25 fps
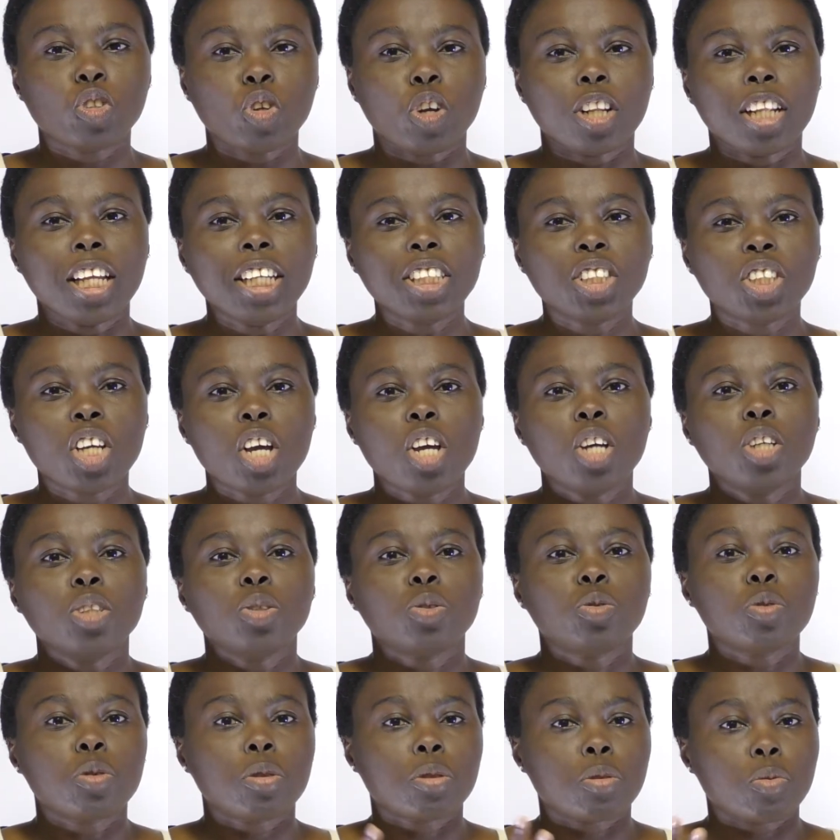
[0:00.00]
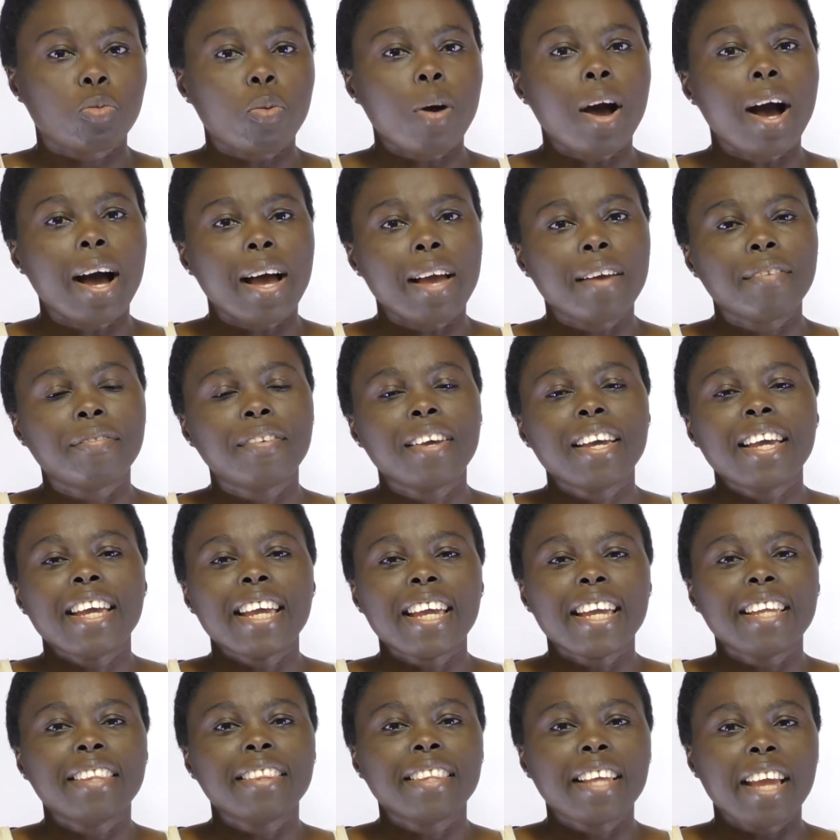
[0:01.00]
knowledge to thrive
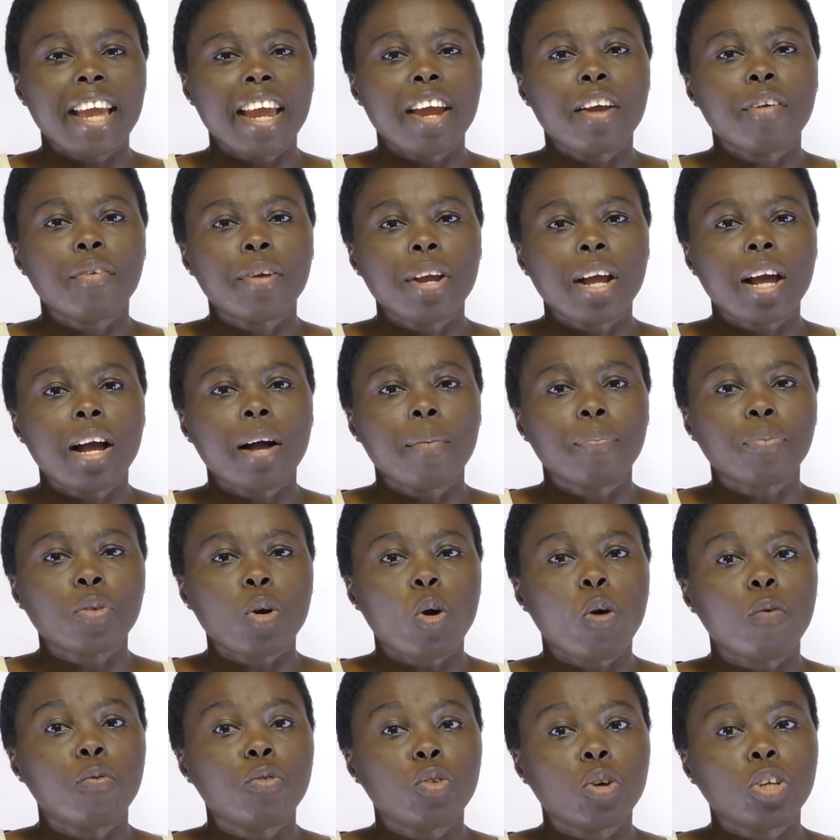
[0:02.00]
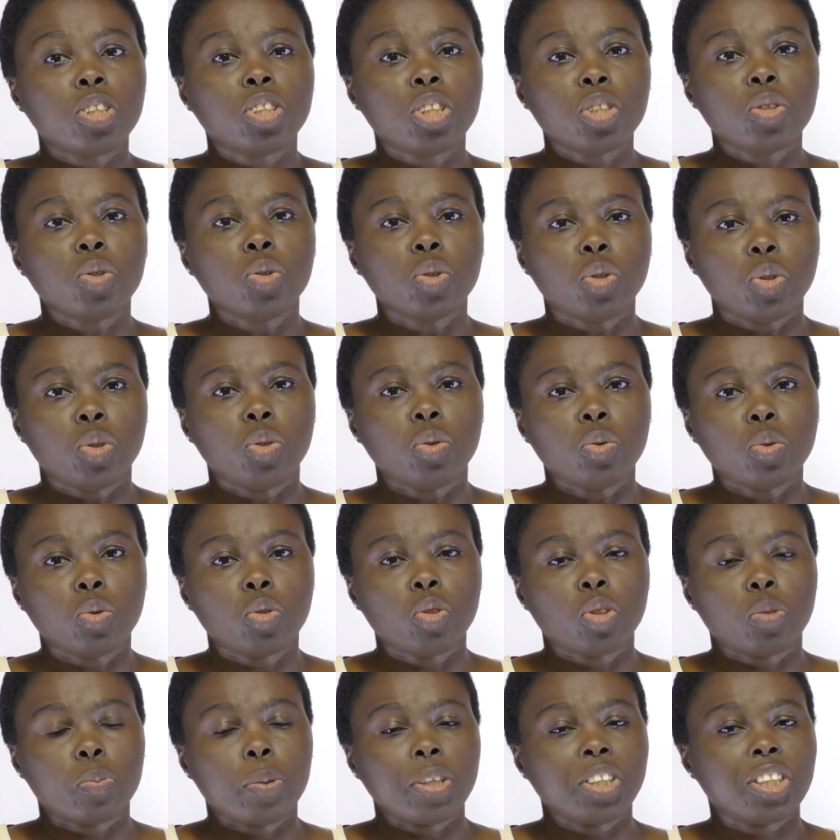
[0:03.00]
in the area of nursing you choose
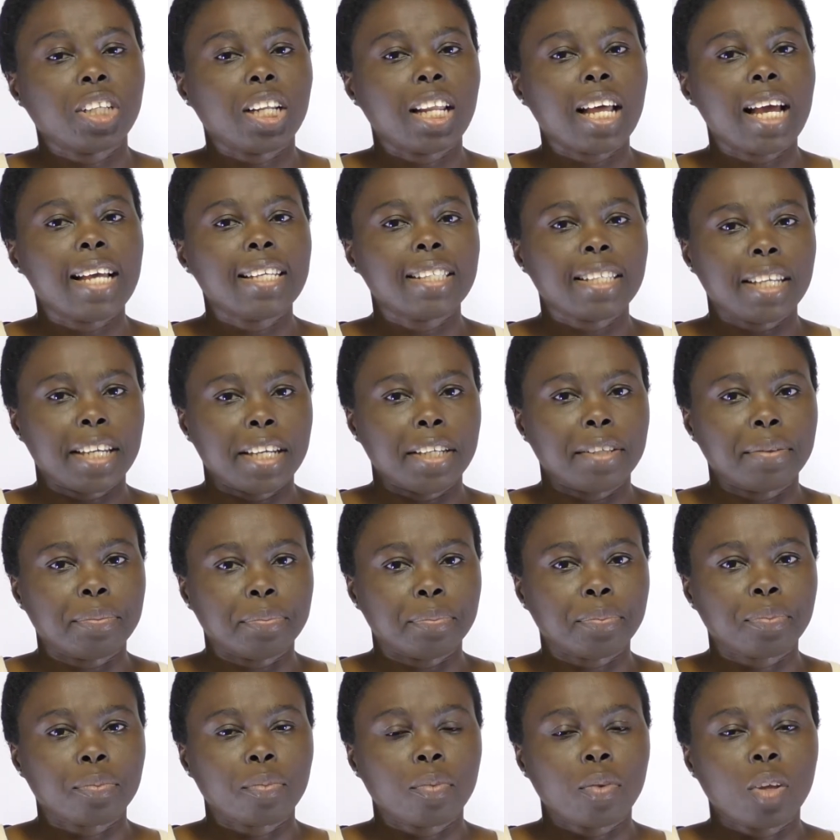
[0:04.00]
to specialize in.